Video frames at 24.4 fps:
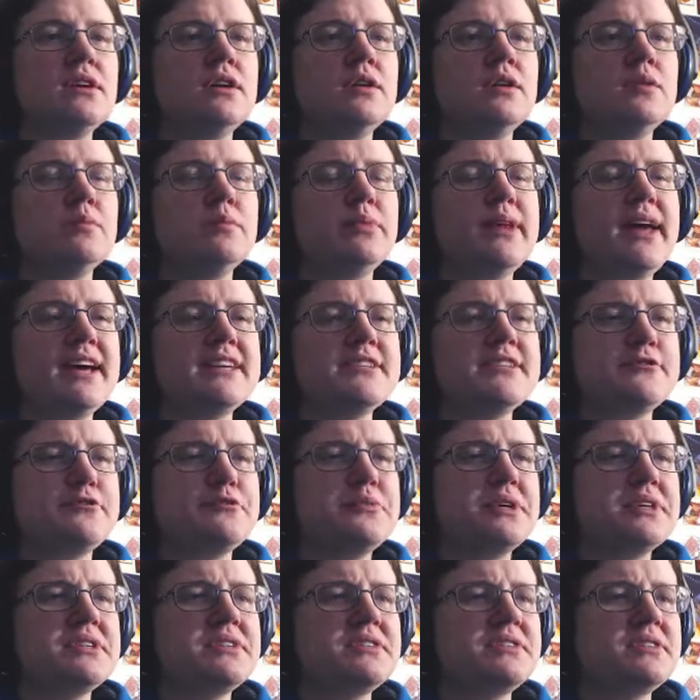
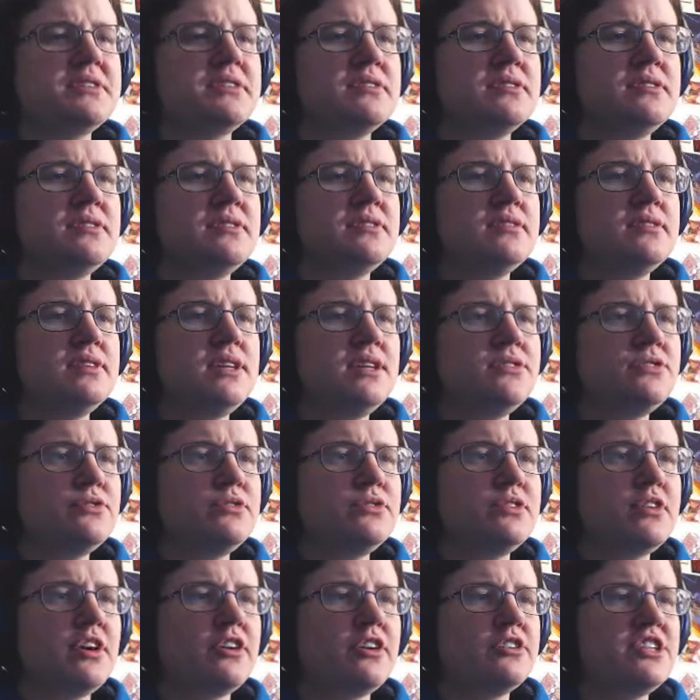Blasphemous! These are
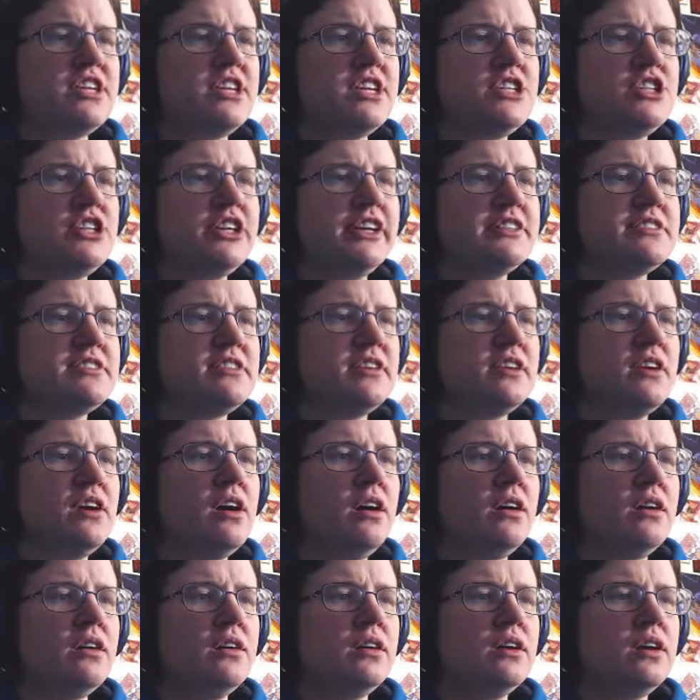not our teachings at
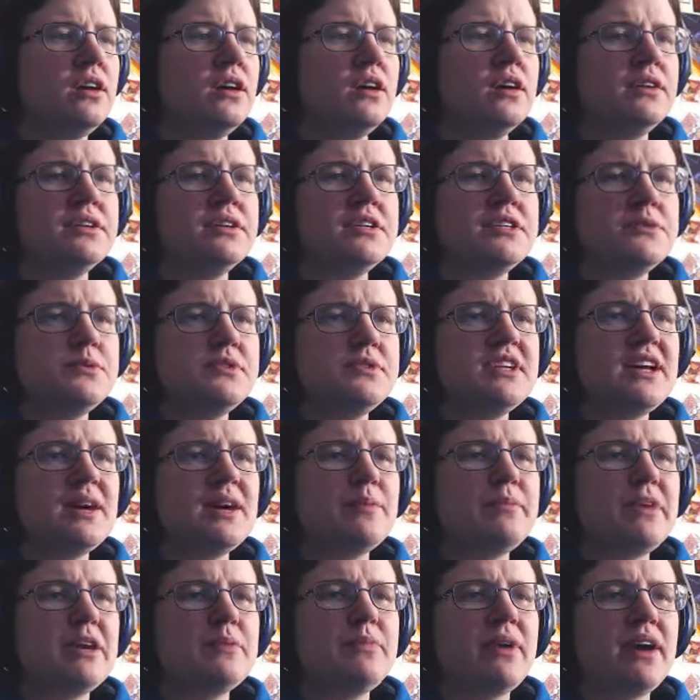all. This was not
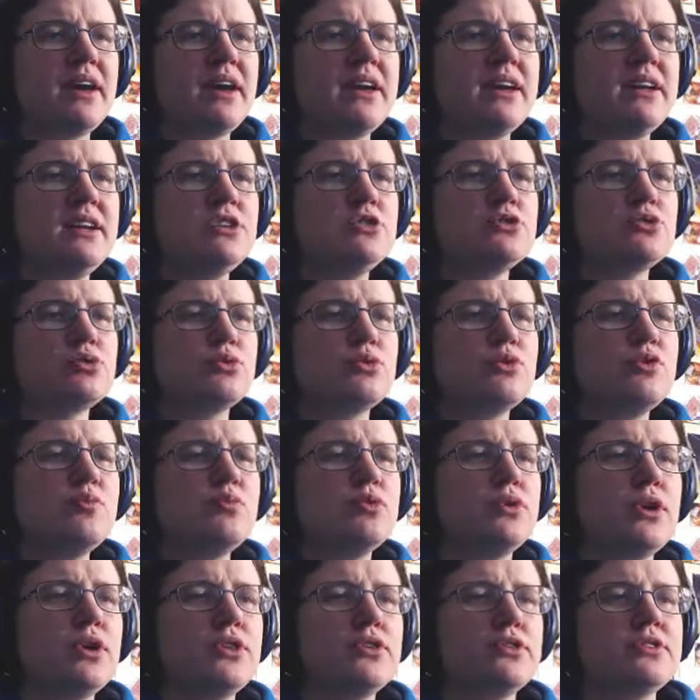made by any true
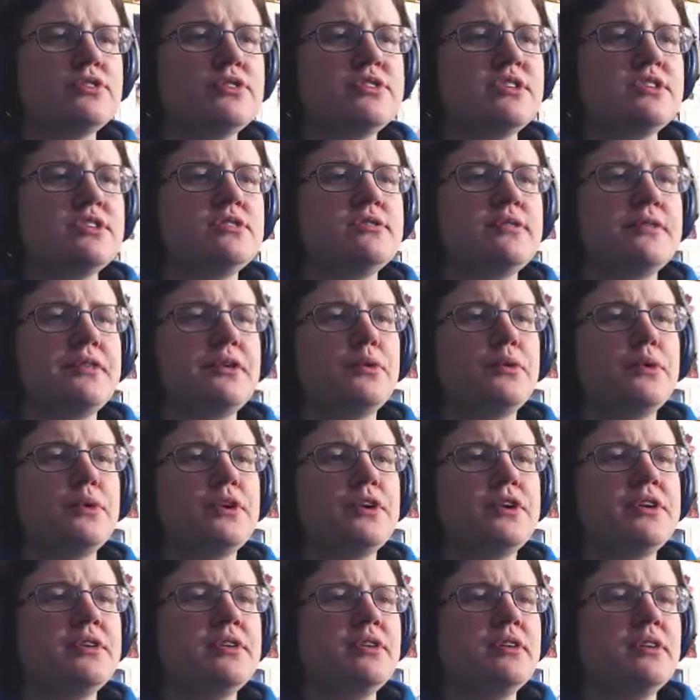brother or sister of the
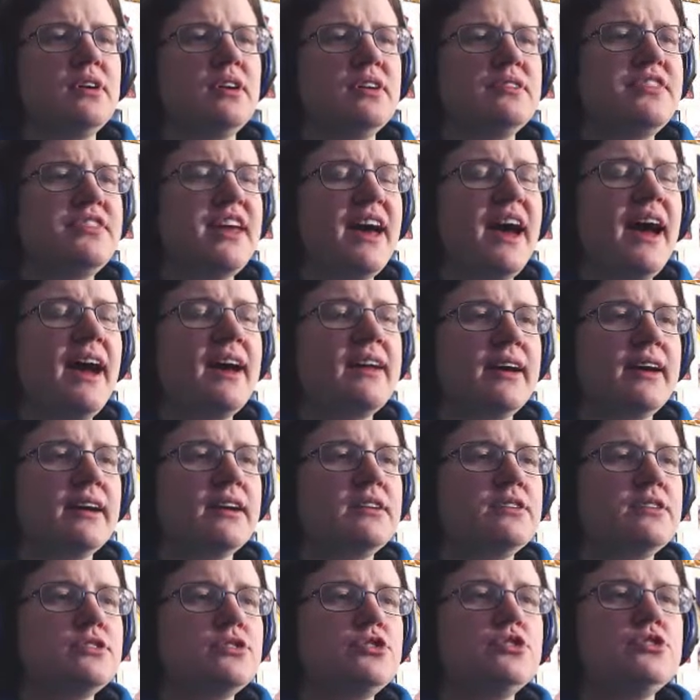order. Of that I can
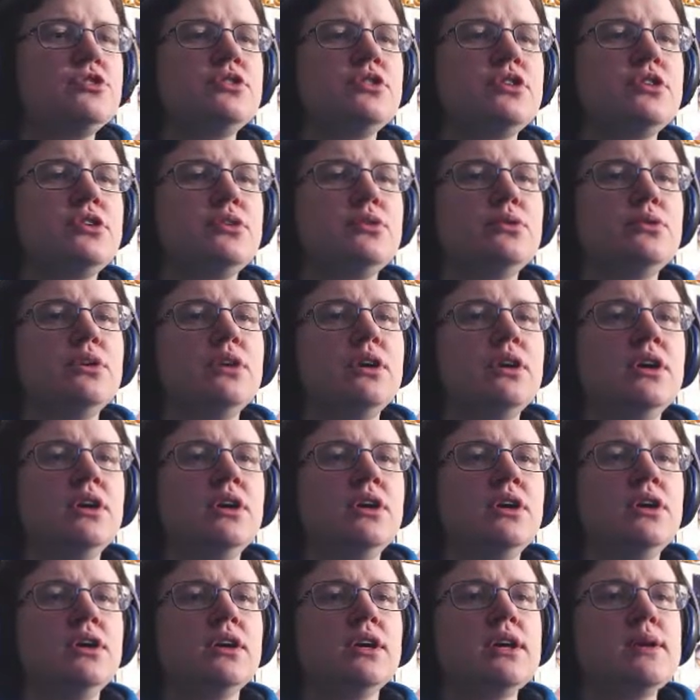assure you.
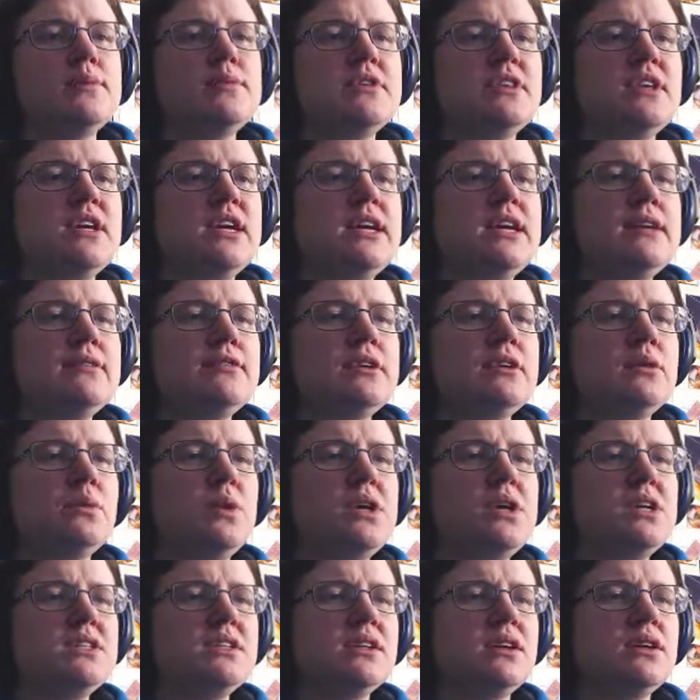Come to think of it,
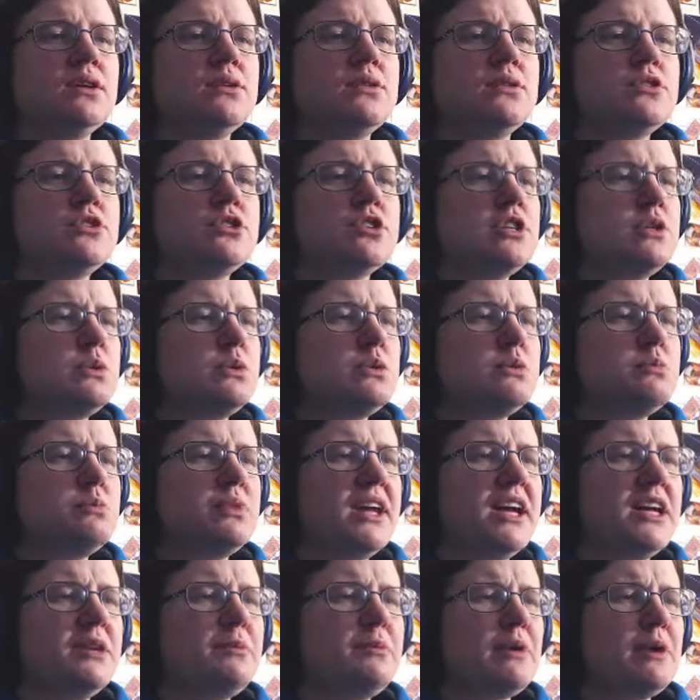weeks ago the church was
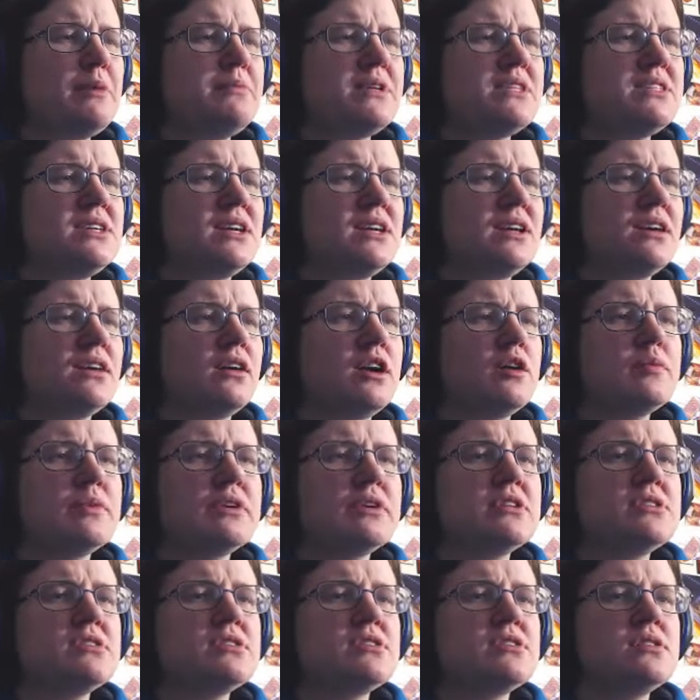plagued by missing
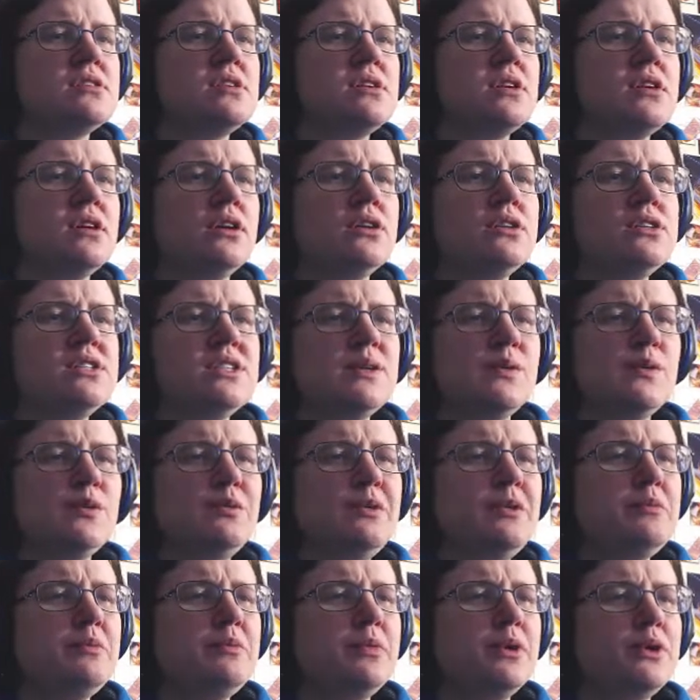garments. Could someone
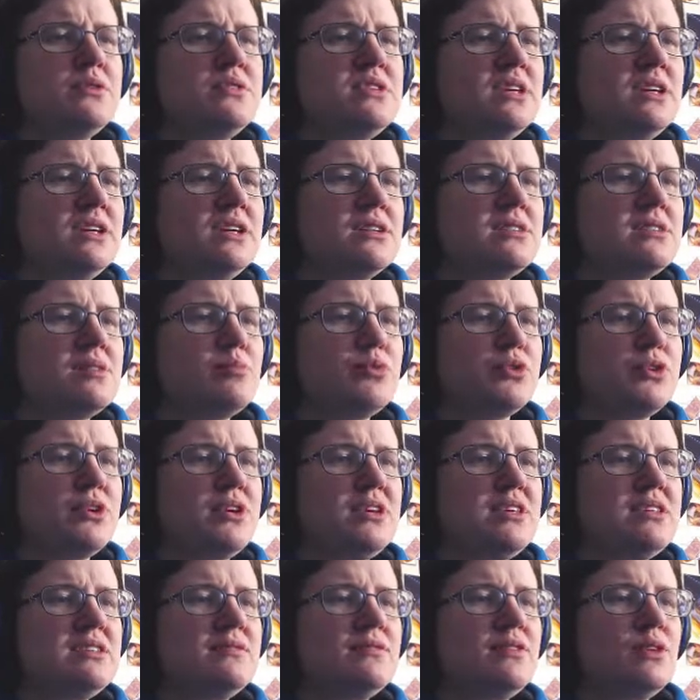be posing as a
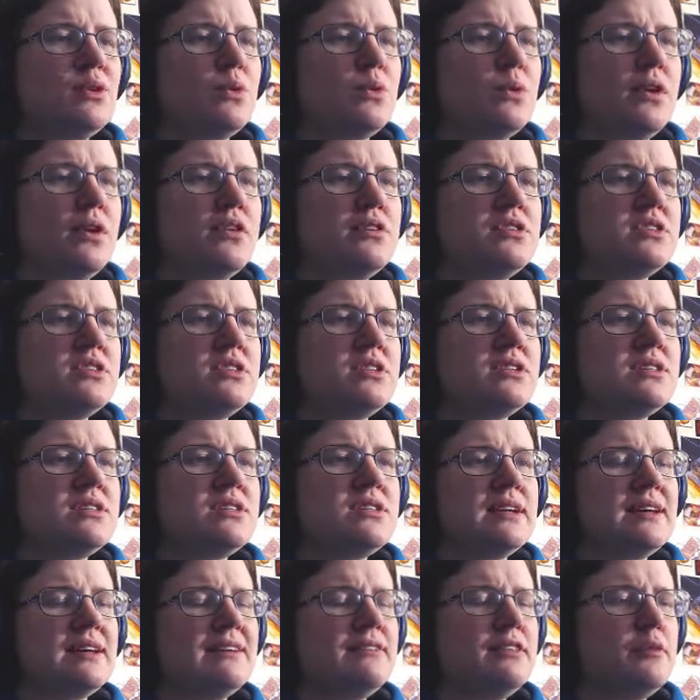priest of the order to
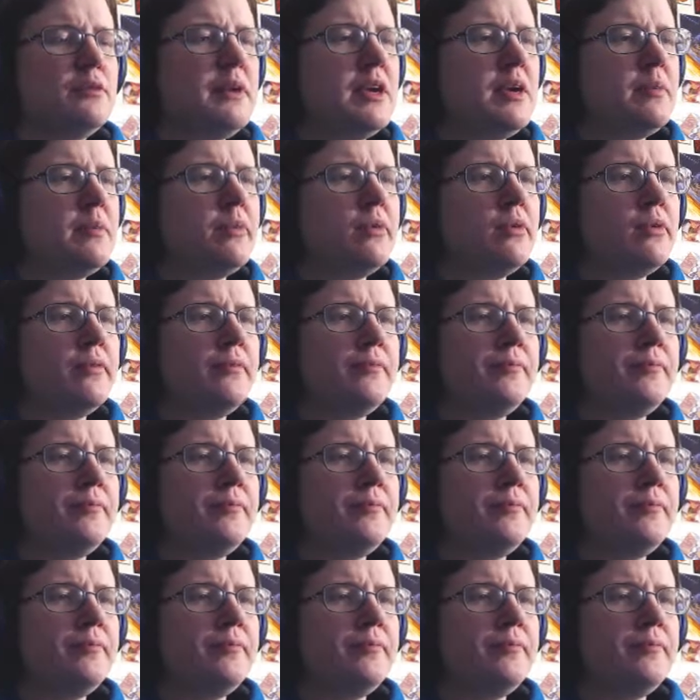deceive the people?